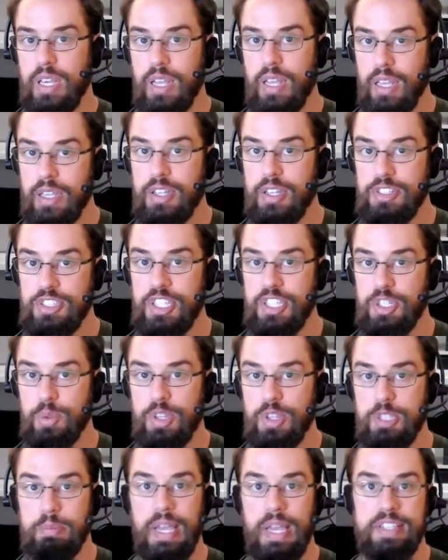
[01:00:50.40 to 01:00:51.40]
continue with
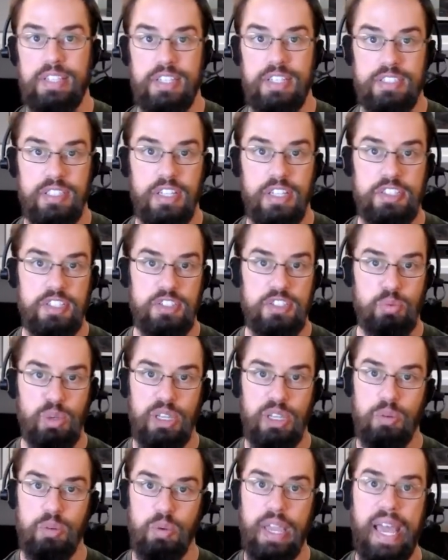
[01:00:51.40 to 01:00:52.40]
these mass isolations.
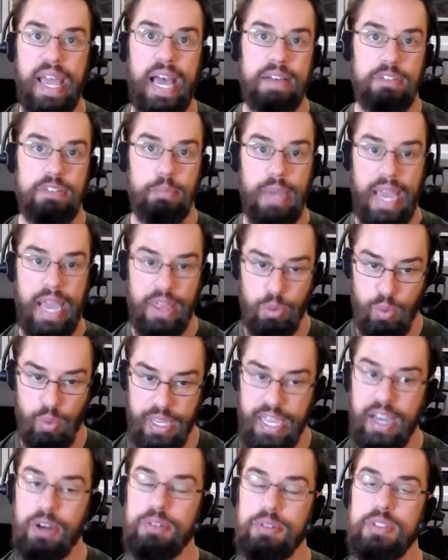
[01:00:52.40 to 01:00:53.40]
We have a pathway
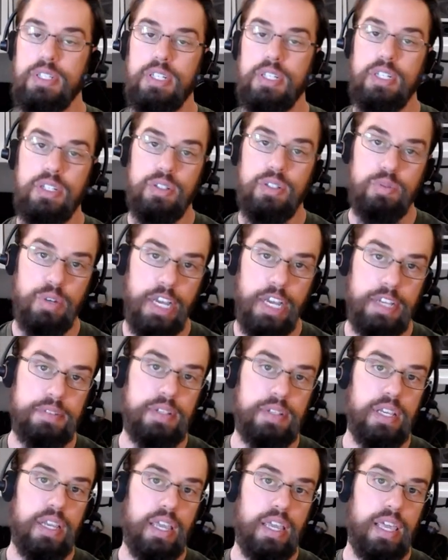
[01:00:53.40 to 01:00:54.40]
out, right?
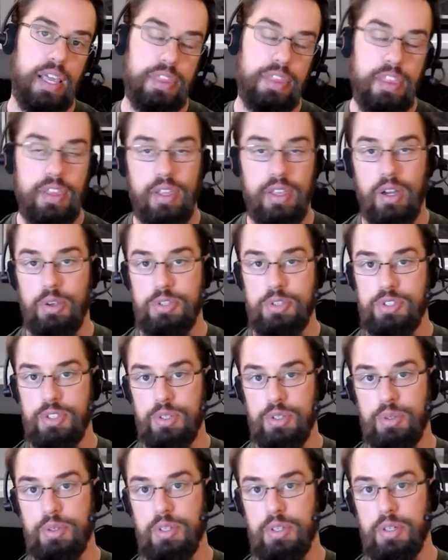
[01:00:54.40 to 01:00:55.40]
And I think also
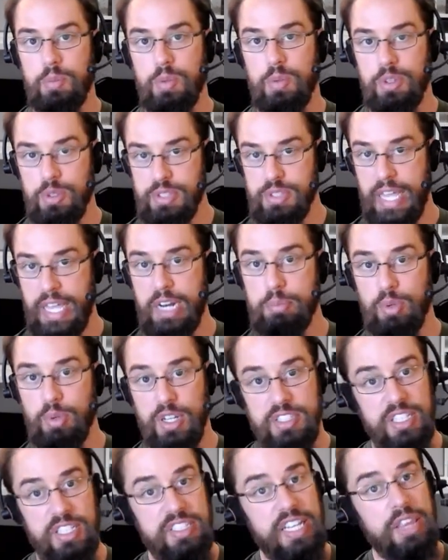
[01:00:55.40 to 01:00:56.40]
with those data points,
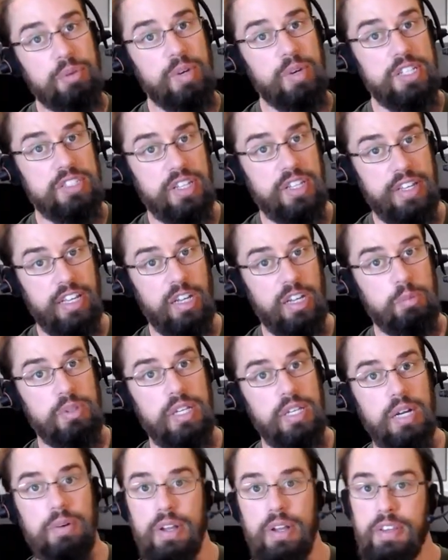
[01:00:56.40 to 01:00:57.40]
the death rate's going to help a
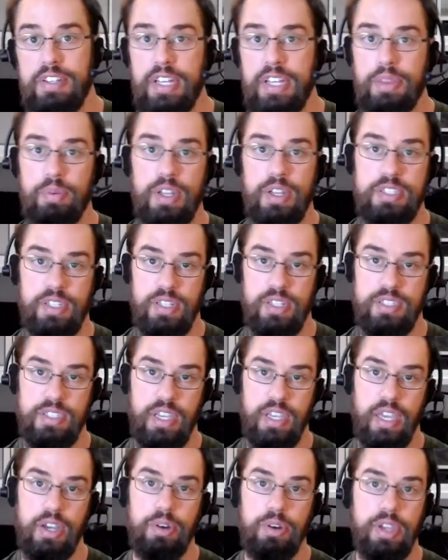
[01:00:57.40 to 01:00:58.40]
lot, right? The death rate's going to
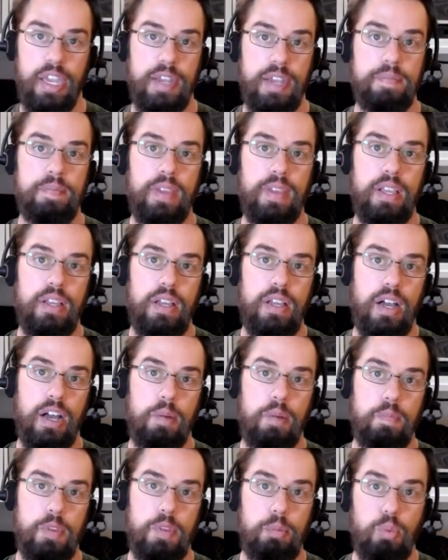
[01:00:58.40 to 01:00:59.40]
say, okay,
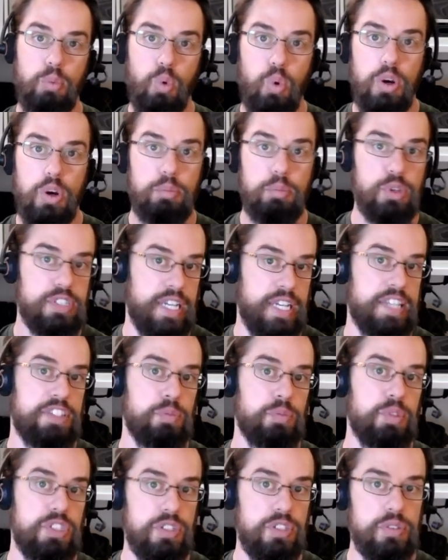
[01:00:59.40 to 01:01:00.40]
the more testing
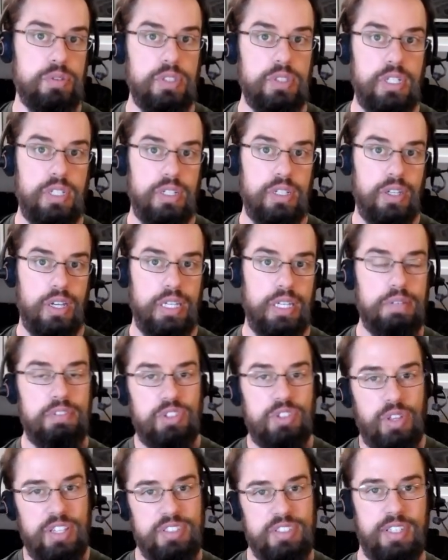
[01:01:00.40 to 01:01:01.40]
we do, even though
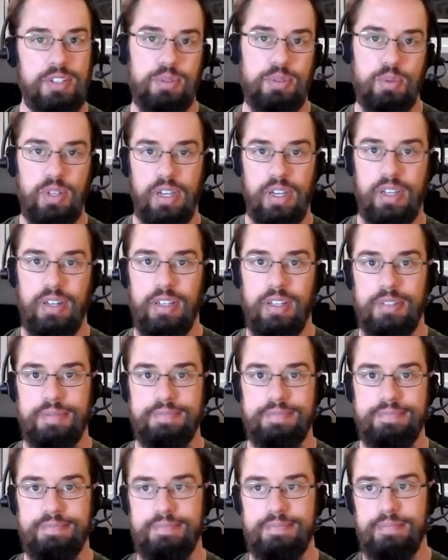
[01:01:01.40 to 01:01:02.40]
that's really not going to
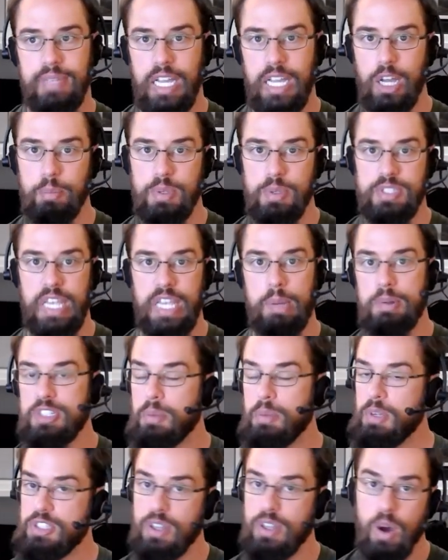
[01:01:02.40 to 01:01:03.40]
help us that much. I
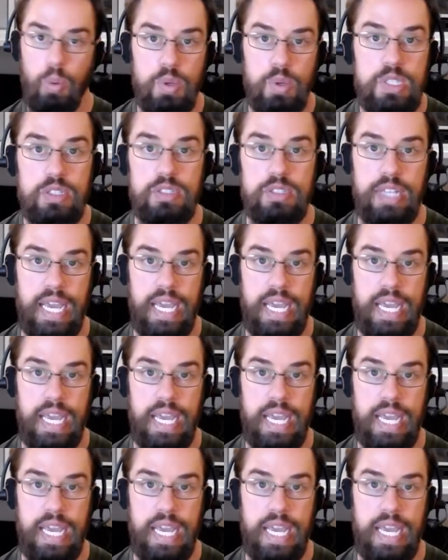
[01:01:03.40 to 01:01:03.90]
mean, it's always good to have